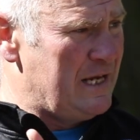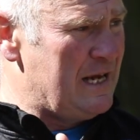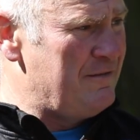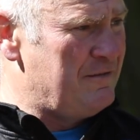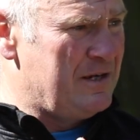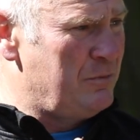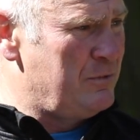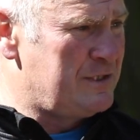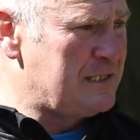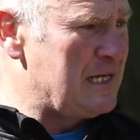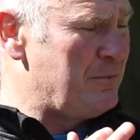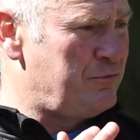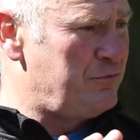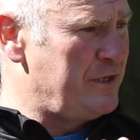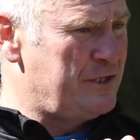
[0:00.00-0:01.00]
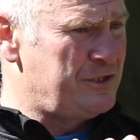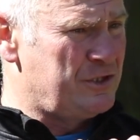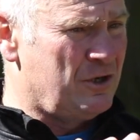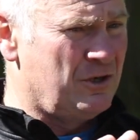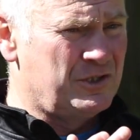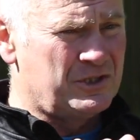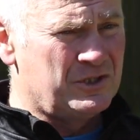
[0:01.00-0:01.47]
have given us Sam free of charge.